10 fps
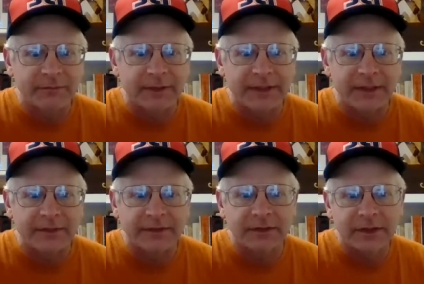right now.
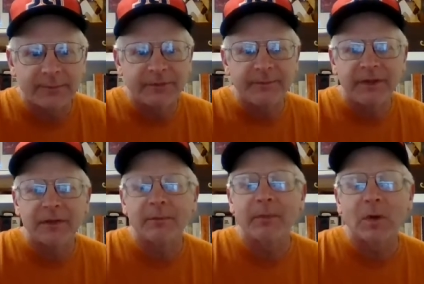It'll come to me in
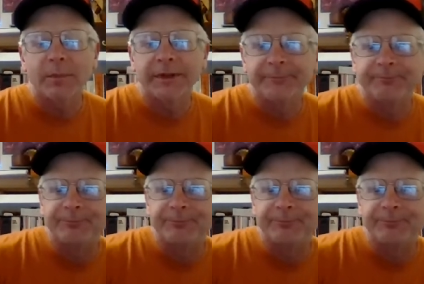a moment.